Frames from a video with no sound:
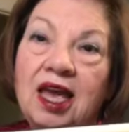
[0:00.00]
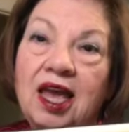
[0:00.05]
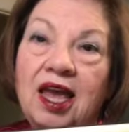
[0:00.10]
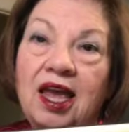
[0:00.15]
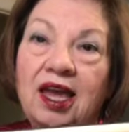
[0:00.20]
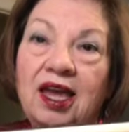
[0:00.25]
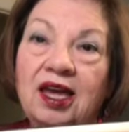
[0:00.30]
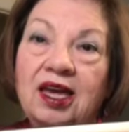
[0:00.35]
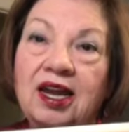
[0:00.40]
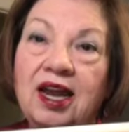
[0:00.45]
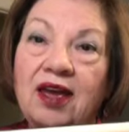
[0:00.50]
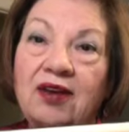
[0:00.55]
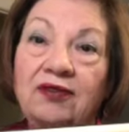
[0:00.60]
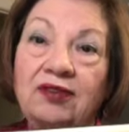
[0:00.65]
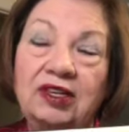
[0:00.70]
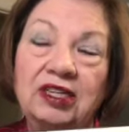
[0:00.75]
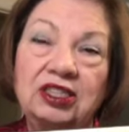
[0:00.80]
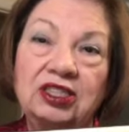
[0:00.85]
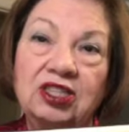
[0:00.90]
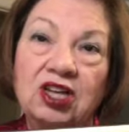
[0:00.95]
and I
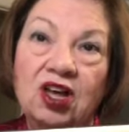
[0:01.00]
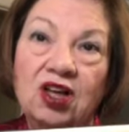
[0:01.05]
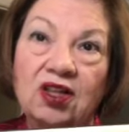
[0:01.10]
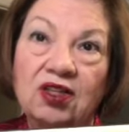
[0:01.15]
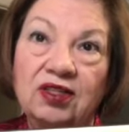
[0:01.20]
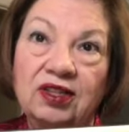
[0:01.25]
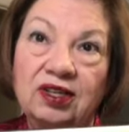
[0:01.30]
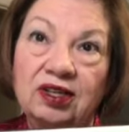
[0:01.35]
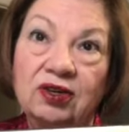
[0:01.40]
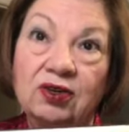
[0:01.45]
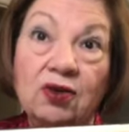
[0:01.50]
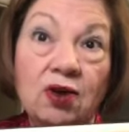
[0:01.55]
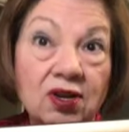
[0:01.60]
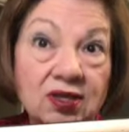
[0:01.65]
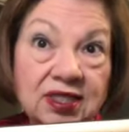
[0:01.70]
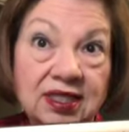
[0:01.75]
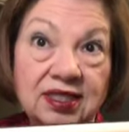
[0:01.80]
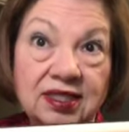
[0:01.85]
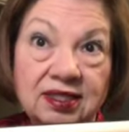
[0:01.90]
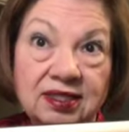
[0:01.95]
finished all the
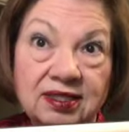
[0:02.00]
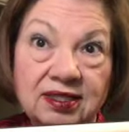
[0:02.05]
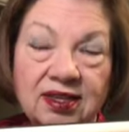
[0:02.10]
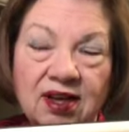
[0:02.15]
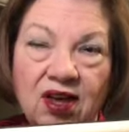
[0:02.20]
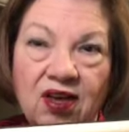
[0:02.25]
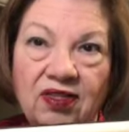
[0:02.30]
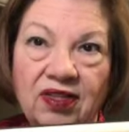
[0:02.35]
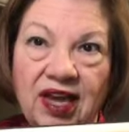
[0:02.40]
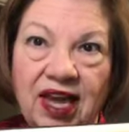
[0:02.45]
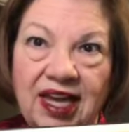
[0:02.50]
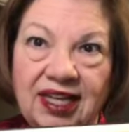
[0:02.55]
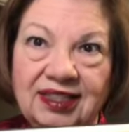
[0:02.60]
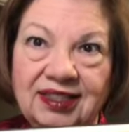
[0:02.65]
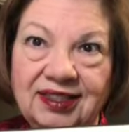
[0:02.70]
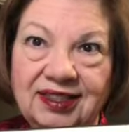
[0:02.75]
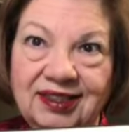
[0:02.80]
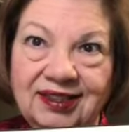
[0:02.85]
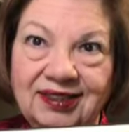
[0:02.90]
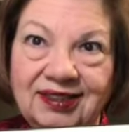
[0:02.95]
crosses, all the
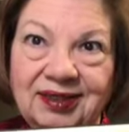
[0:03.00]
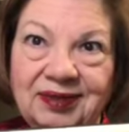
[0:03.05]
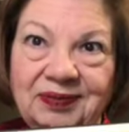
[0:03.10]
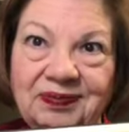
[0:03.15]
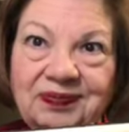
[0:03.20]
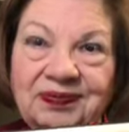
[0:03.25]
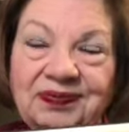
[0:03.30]
X's.